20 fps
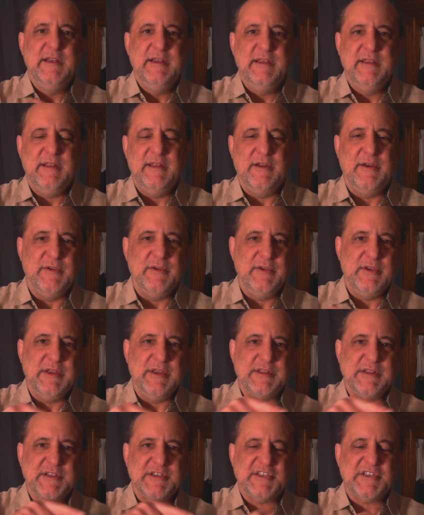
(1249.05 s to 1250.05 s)
you
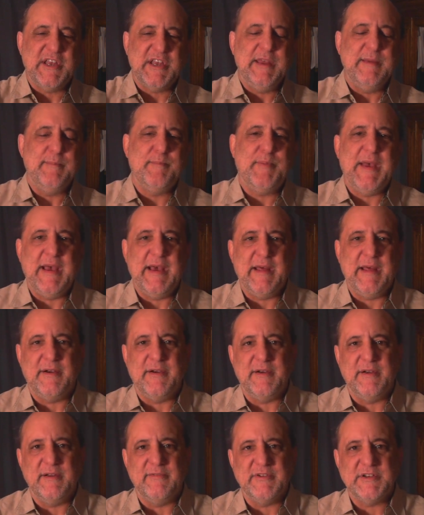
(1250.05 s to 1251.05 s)
get the same
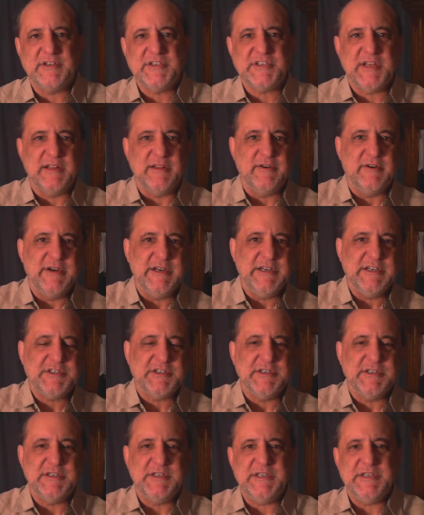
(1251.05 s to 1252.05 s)
pattern of
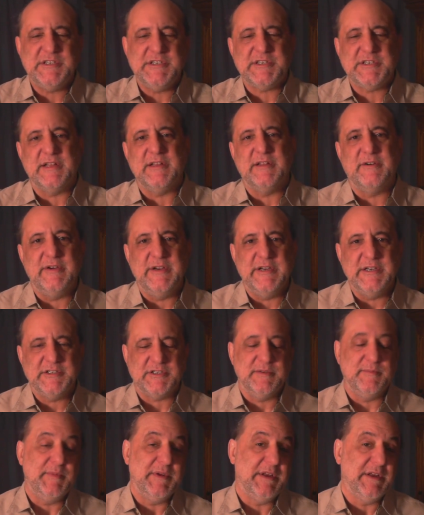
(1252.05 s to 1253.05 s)
acceleration,
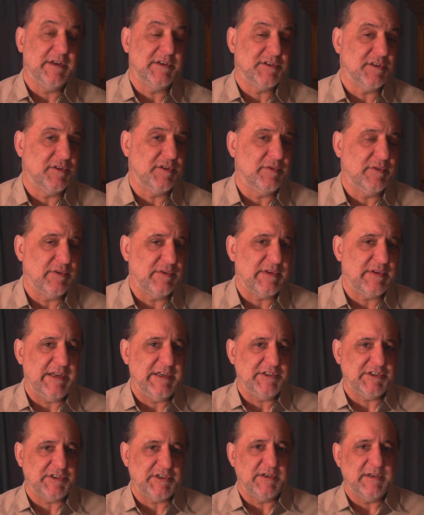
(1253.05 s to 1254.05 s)
deceleration because of the
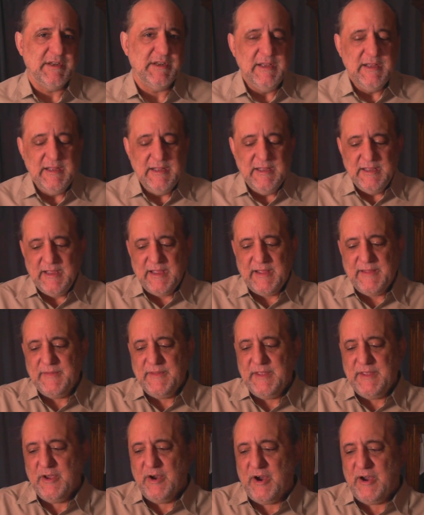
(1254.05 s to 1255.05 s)
rotation, and
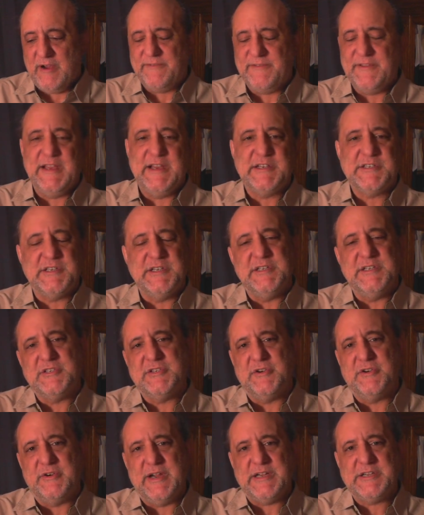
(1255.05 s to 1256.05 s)
the off-gassing is
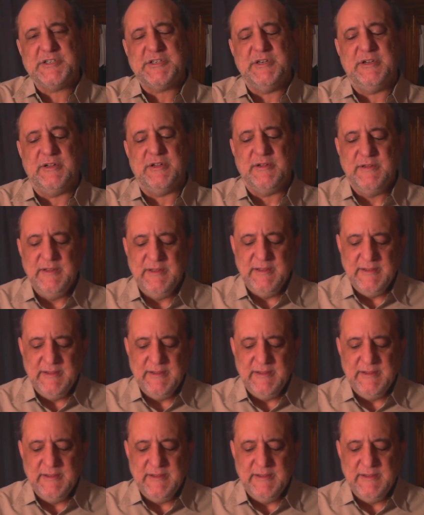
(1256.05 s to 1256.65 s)
directional.